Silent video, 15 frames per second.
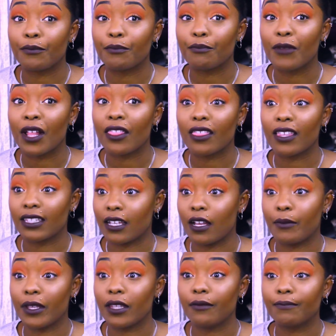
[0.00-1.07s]
month is
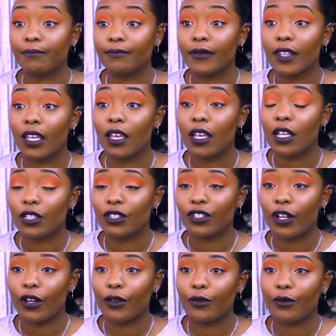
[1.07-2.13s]
coming, so
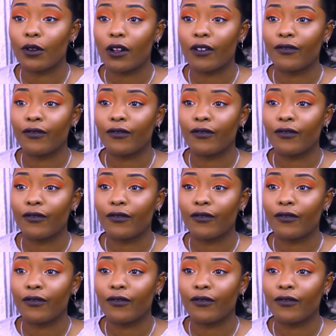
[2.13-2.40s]
I